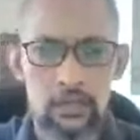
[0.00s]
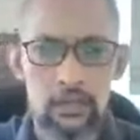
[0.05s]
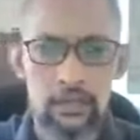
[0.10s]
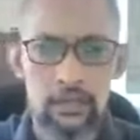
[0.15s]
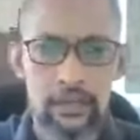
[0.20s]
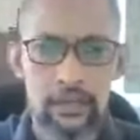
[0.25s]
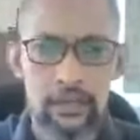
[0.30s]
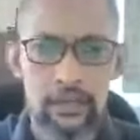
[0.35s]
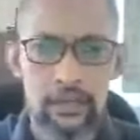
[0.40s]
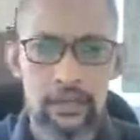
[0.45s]

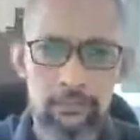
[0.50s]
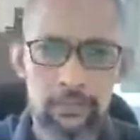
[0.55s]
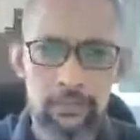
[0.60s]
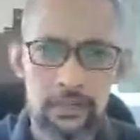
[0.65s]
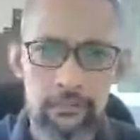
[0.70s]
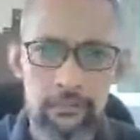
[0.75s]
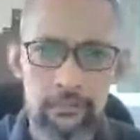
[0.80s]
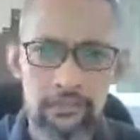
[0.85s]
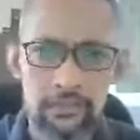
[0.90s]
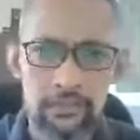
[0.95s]
This part
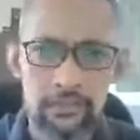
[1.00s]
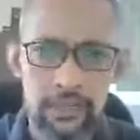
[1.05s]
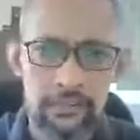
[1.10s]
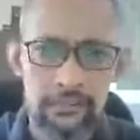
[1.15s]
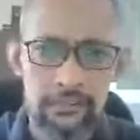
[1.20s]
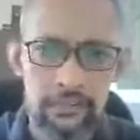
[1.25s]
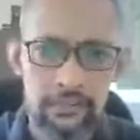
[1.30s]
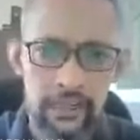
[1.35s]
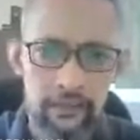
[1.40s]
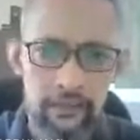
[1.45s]
basically
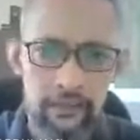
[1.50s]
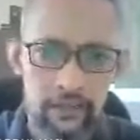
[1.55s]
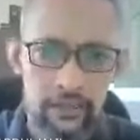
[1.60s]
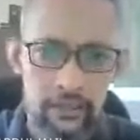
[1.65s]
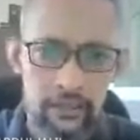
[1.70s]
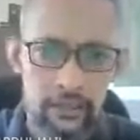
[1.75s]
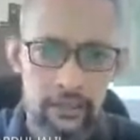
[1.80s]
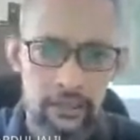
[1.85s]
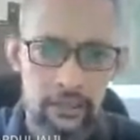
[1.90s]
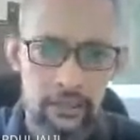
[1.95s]
doesn't have
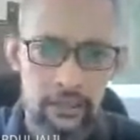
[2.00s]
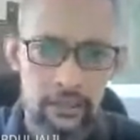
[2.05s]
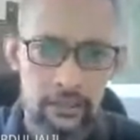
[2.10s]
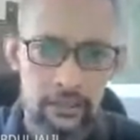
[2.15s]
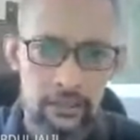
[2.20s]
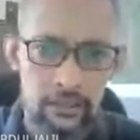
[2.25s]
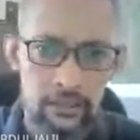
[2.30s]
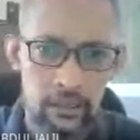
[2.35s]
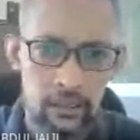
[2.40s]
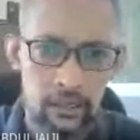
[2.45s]

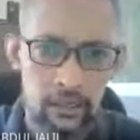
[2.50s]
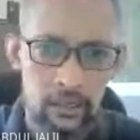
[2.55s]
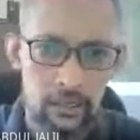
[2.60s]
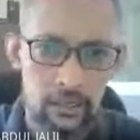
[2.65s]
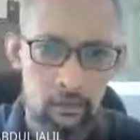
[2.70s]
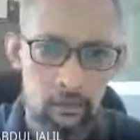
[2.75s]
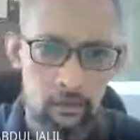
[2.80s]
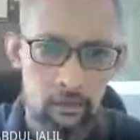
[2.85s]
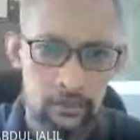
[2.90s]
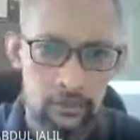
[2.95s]
any,
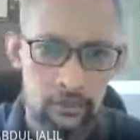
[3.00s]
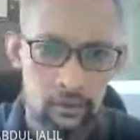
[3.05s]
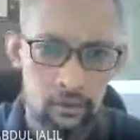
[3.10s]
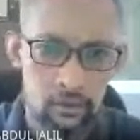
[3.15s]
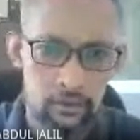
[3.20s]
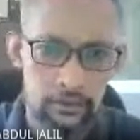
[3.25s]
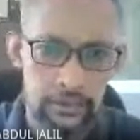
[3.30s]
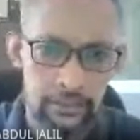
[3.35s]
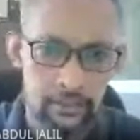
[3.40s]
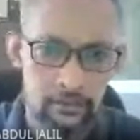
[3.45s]
what we call
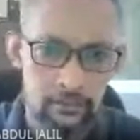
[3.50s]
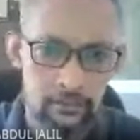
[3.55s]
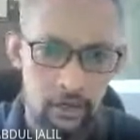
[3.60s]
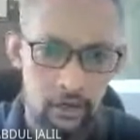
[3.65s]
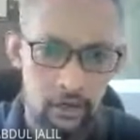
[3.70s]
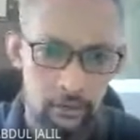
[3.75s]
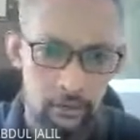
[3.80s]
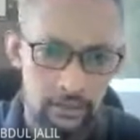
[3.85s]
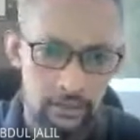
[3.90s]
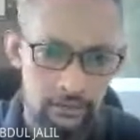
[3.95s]
that,
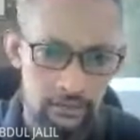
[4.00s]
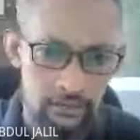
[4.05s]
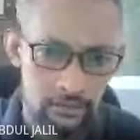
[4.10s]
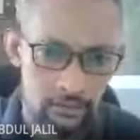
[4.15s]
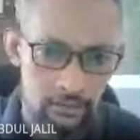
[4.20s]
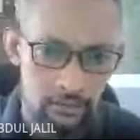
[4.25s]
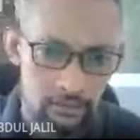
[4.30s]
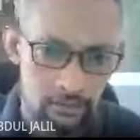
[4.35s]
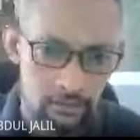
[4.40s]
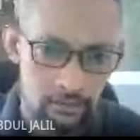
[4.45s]
drawings,
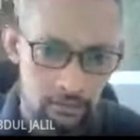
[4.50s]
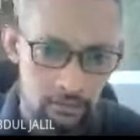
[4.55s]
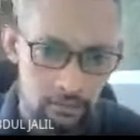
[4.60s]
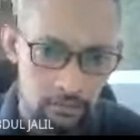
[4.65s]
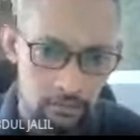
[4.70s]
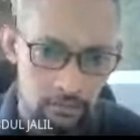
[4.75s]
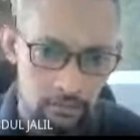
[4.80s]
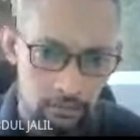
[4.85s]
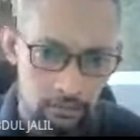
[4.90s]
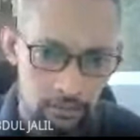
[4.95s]

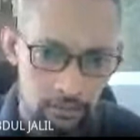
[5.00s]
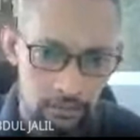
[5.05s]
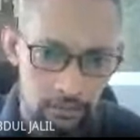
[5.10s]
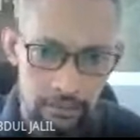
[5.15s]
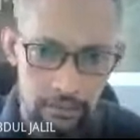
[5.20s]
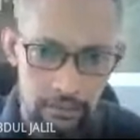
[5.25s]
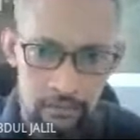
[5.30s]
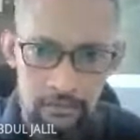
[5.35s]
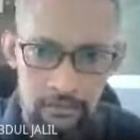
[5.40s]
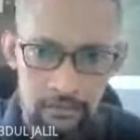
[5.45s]

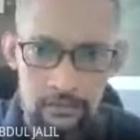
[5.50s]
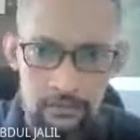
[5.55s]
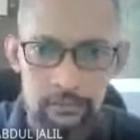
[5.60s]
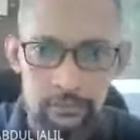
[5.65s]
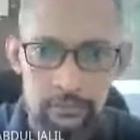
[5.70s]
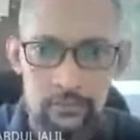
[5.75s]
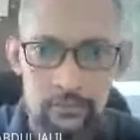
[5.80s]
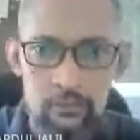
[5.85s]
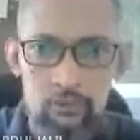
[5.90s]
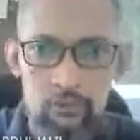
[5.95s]
details.
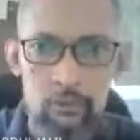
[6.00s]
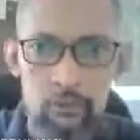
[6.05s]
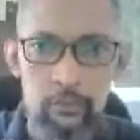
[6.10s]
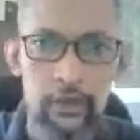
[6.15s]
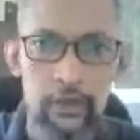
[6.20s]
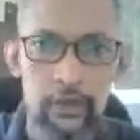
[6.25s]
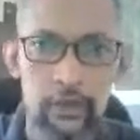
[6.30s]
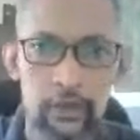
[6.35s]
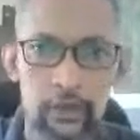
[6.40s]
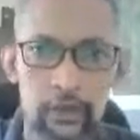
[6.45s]
So I'm
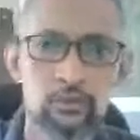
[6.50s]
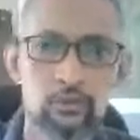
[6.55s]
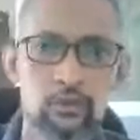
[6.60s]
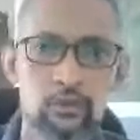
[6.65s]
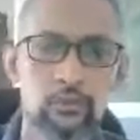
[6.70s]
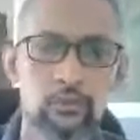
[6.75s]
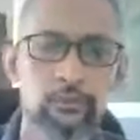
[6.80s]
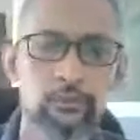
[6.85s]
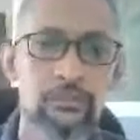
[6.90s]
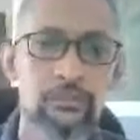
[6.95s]
going to
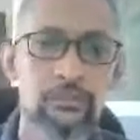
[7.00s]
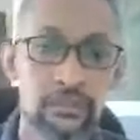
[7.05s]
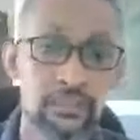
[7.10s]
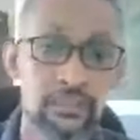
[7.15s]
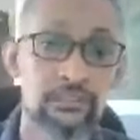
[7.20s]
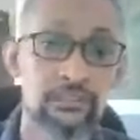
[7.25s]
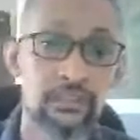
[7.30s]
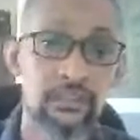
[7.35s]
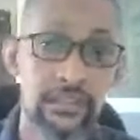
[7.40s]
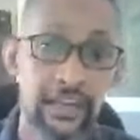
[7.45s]

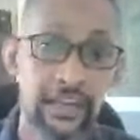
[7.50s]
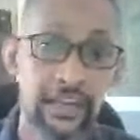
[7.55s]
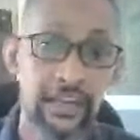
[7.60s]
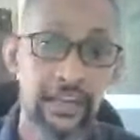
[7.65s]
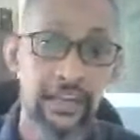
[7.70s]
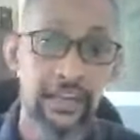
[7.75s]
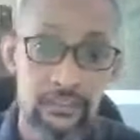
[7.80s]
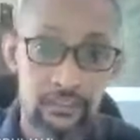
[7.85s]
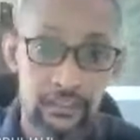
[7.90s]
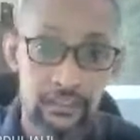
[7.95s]
deselect
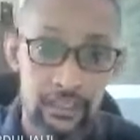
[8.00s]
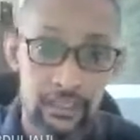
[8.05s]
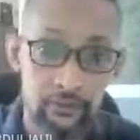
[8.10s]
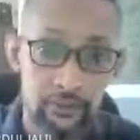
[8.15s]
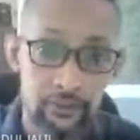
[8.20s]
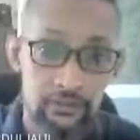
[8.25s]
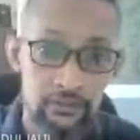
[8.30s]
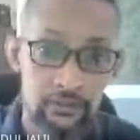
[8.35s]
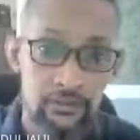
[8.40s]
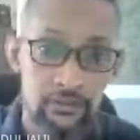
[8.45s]
these
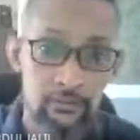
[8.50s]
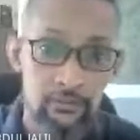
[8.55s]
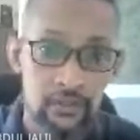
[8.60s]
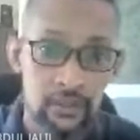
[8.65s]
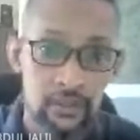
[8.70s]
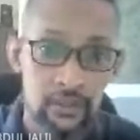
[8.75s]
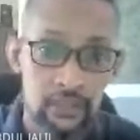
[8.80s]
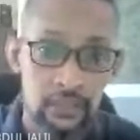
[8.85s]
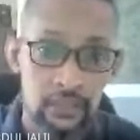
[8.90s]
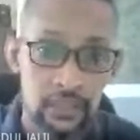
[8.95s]
areas.
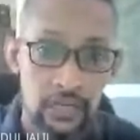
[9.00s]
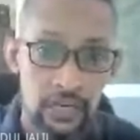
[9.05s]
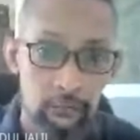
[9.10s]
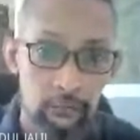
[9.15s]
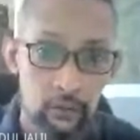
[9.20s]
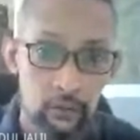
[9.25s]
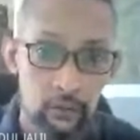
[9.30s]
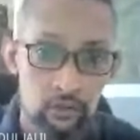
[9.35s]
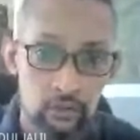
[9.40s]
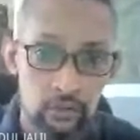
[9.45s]
I'm
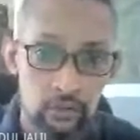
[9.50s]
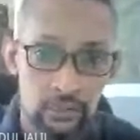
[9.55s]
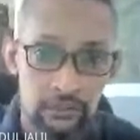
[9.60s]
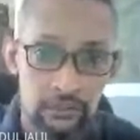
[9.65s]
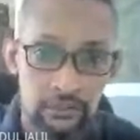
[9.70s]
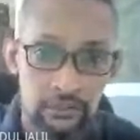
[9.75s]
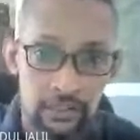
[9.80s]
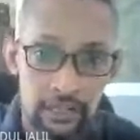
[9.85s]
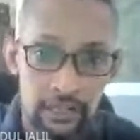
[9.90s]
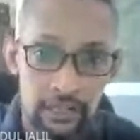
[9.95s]
going to
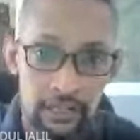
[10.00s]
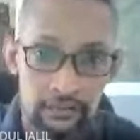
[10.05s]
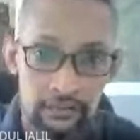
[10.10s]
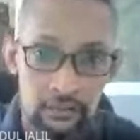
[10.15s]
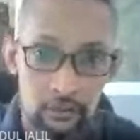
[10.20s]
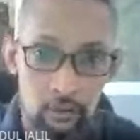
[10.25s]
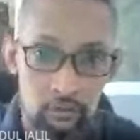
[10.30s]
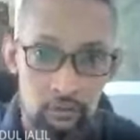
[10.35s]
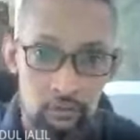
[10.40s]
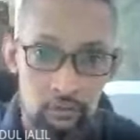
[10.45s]
deselect
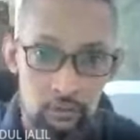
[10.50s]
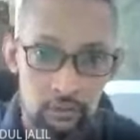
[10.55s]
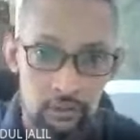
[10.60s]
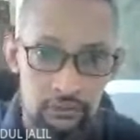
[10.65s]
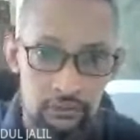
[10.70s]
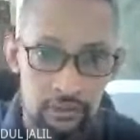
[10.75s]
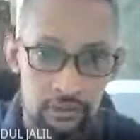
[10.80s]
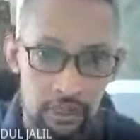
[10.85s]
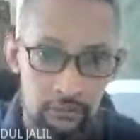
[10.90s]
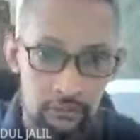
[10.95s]
also
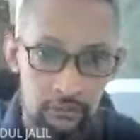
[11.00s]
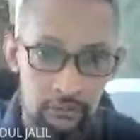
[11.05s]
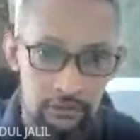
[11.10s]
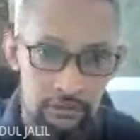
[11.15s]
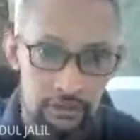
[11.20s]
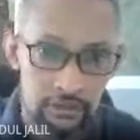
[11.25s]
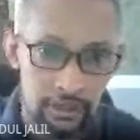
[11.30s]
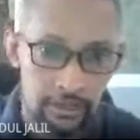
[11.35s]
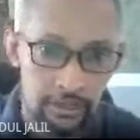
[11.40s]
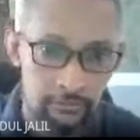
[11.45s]
these areas
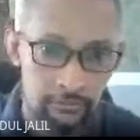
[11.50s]
there.